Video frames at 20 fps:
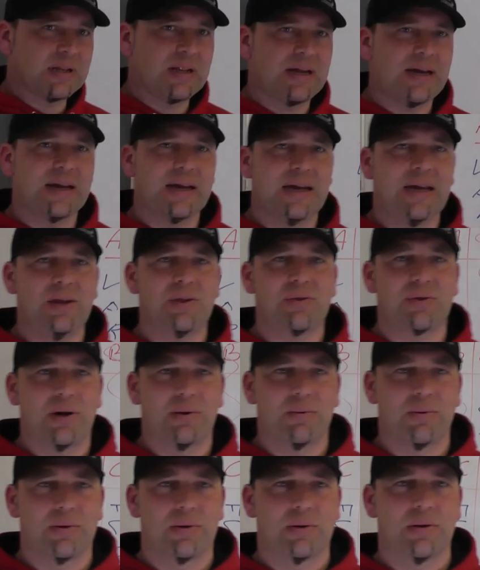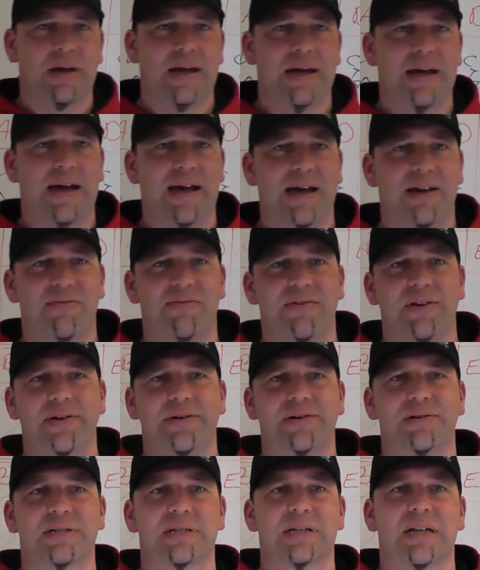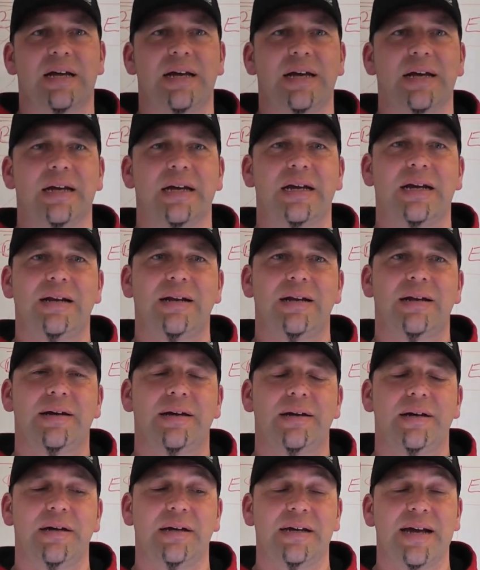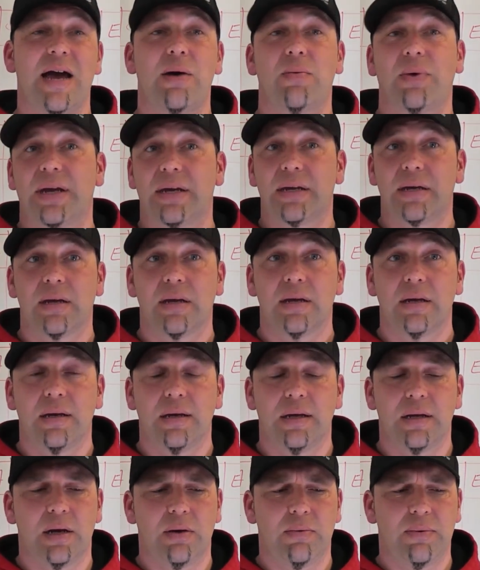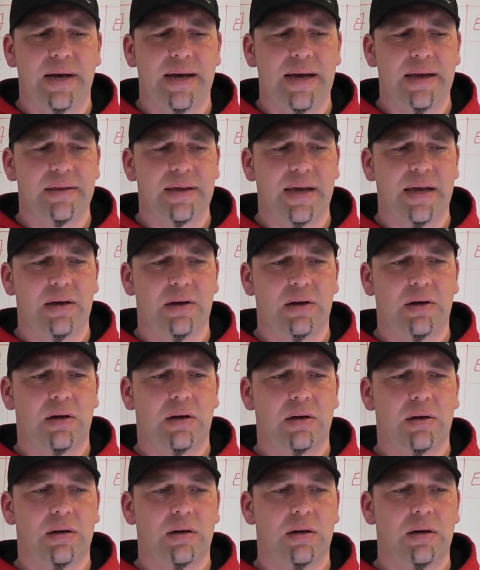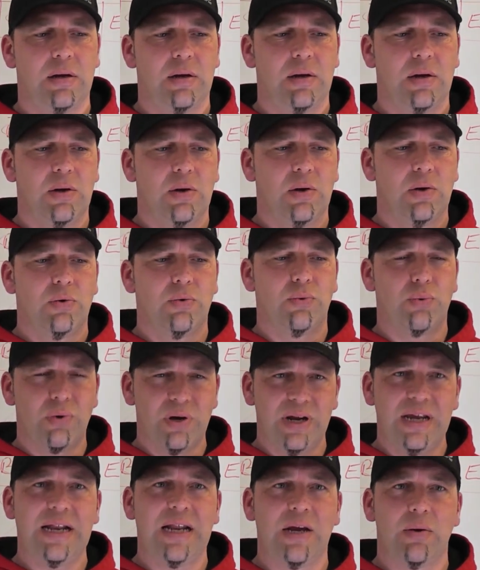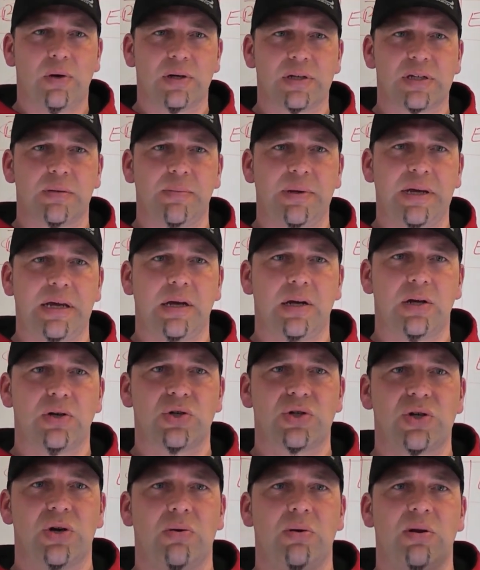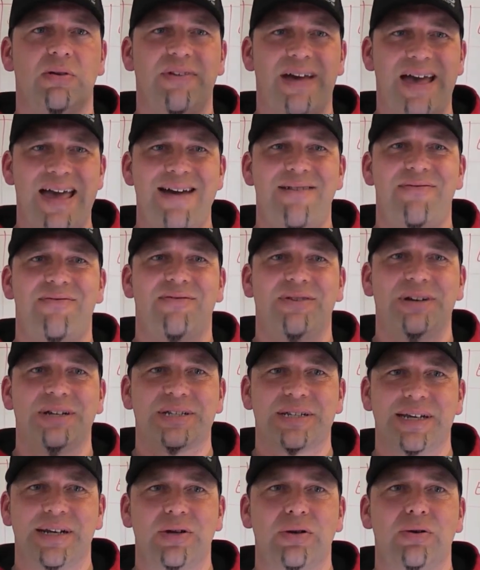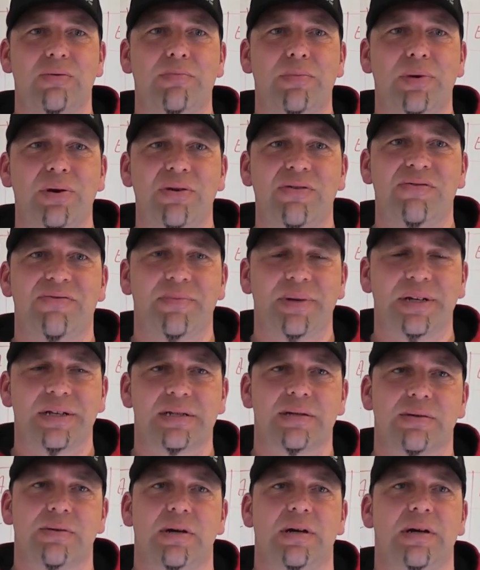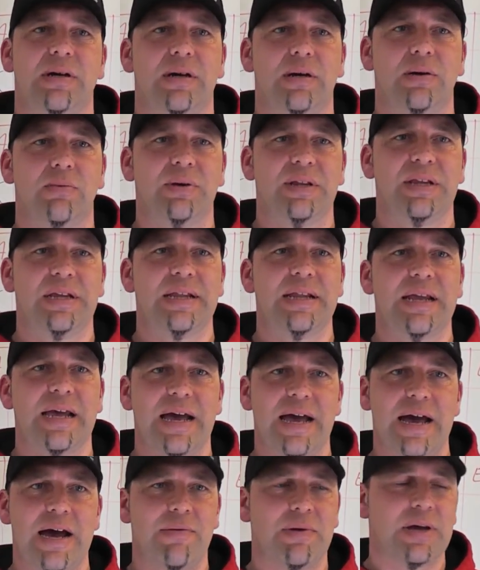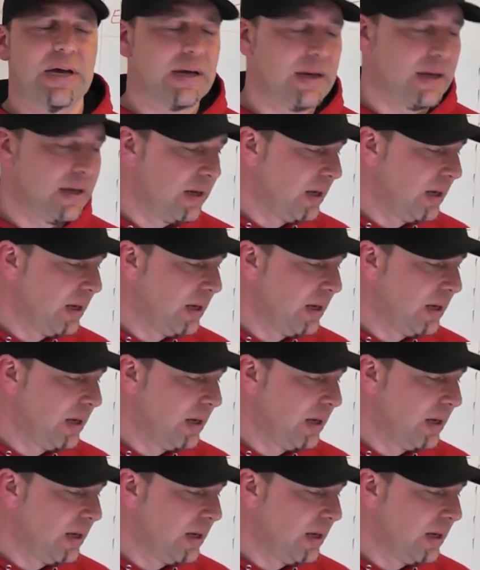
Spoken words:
like Heathrow, airfields like Gatwick, where they really want to be in control of every single movement within the area.